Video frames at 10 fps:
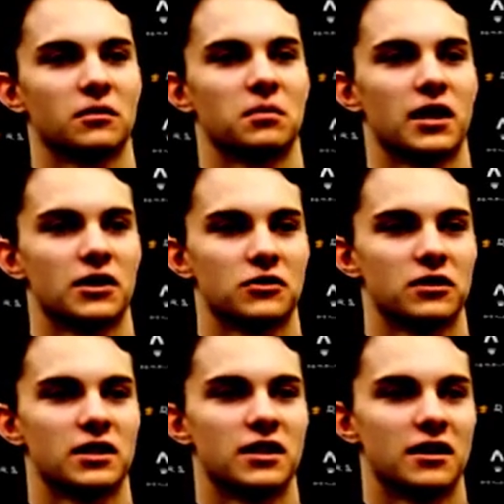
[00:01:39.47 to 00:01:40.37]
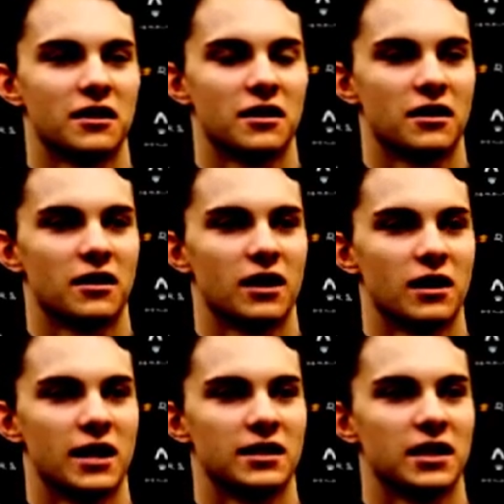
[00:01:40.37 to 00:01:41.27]
an excellent
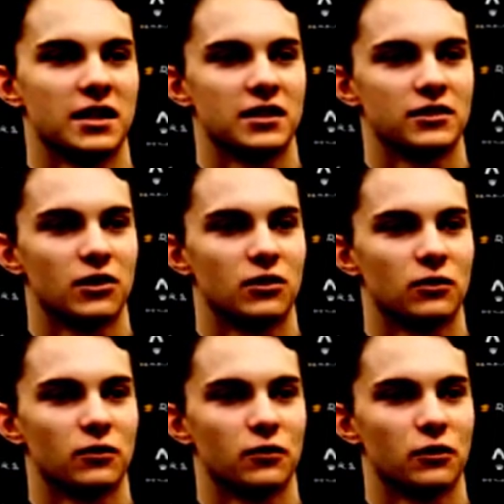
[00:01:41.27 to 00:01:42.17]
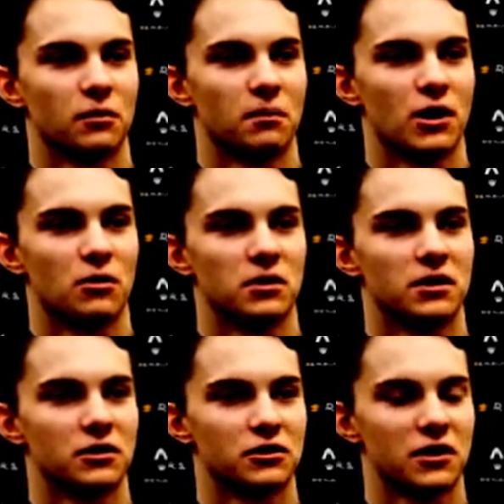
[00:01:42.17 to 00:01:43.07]
driver, um, and
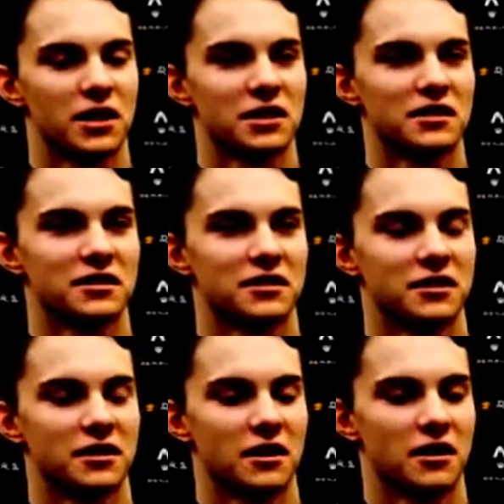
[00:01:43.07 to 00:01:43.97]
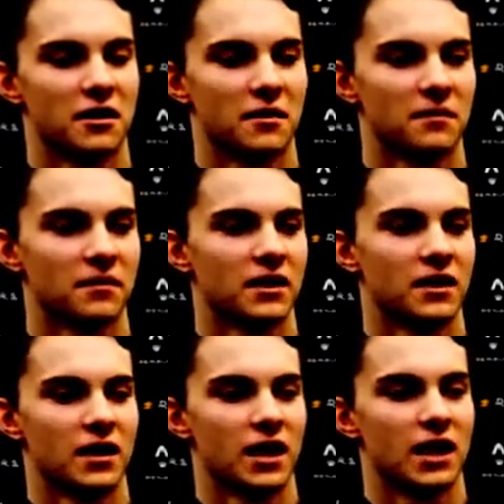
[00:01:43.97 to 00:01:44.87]
and he does deserve
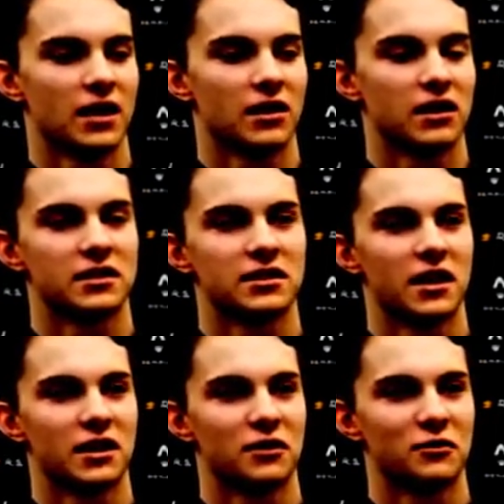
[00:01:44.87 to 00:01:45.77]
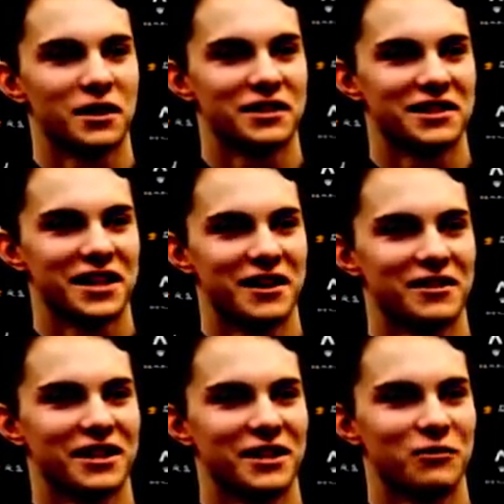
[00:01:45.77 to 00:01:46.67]
his chance in
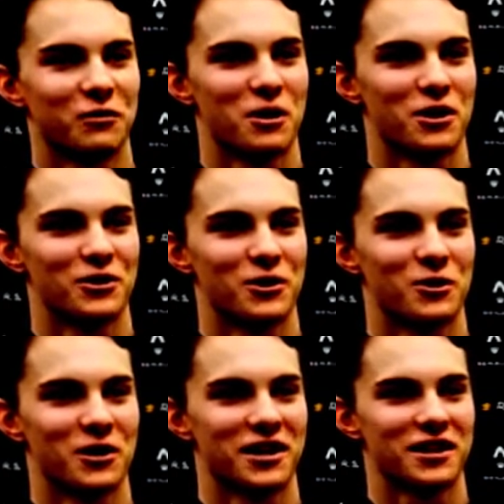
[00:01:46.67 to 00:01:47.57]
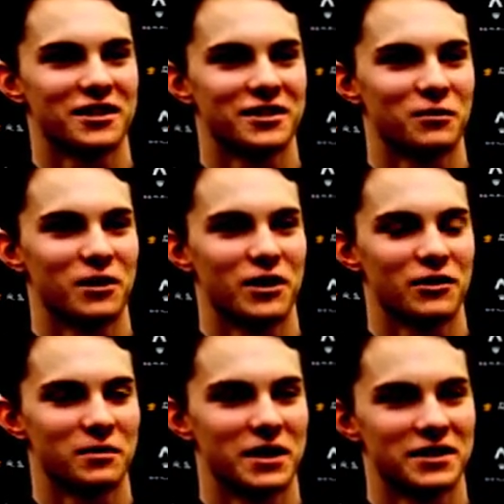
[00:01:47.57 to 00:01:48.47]
F1. Now, you
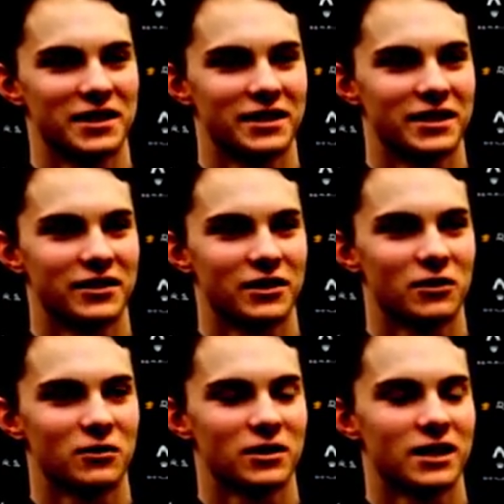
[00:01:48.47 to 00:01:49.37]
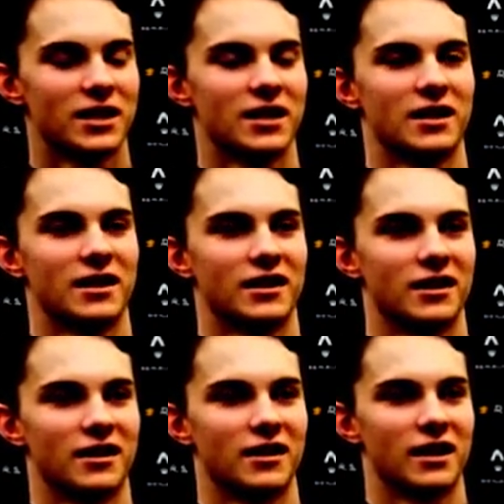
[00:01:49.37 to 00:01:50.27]
know, and I I,
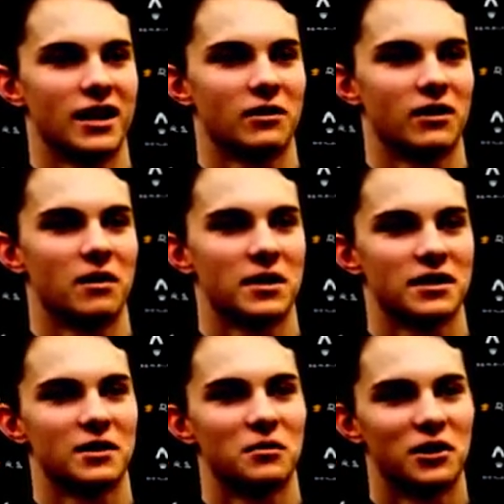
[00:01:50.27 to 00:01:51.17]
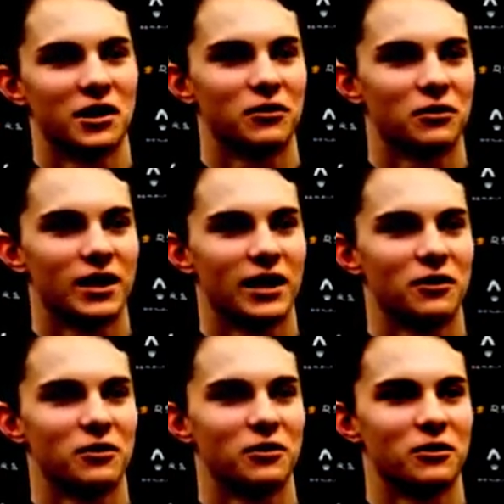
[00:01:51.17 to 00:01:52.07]
I would hate
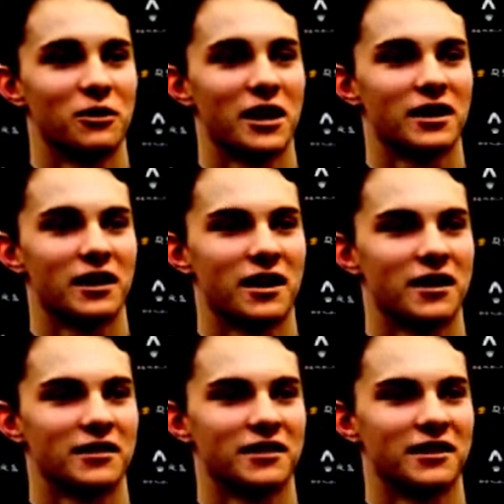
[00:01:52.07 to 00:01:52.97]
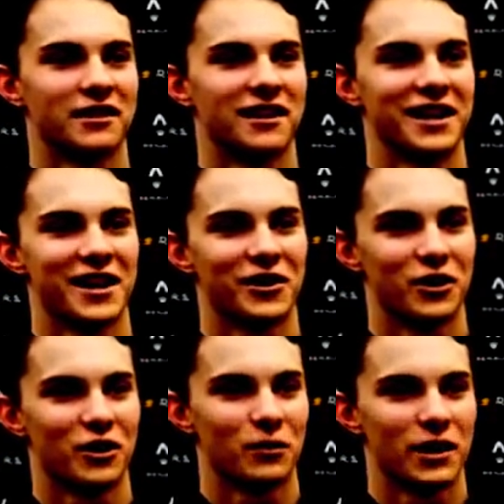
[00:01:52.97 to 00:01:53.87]
for him to lose
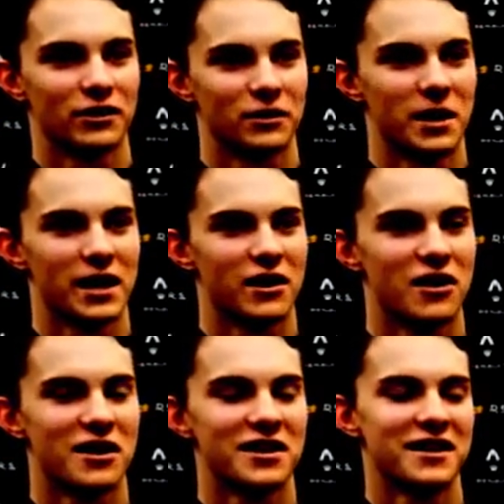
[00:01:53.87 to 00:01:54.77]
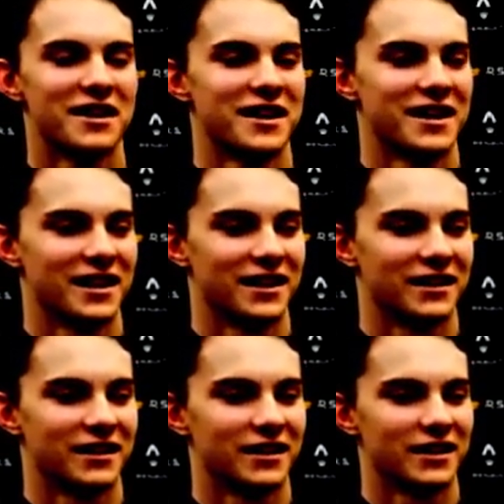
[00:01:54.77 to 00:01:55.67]
out just because of
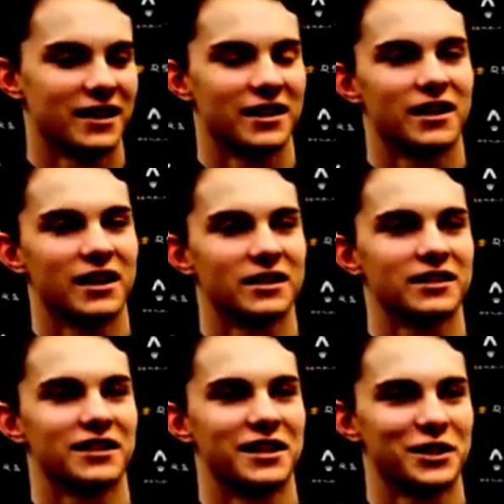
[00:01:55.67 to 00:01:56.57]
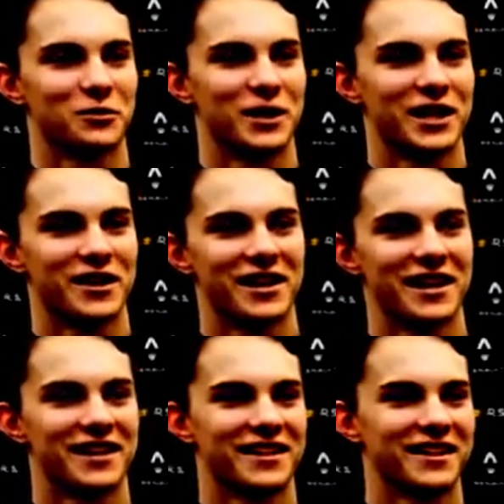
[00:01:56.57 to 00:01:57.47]
of that um what
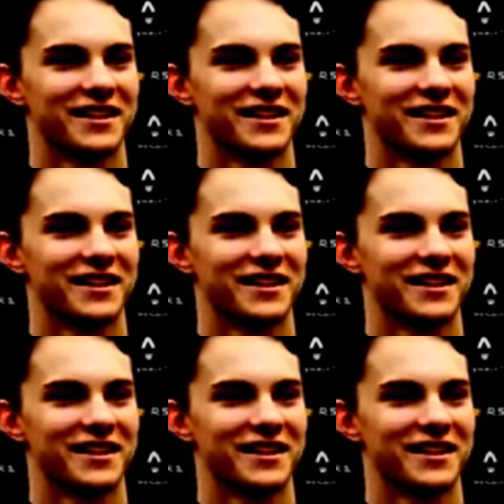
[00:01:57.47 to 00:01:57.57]
happened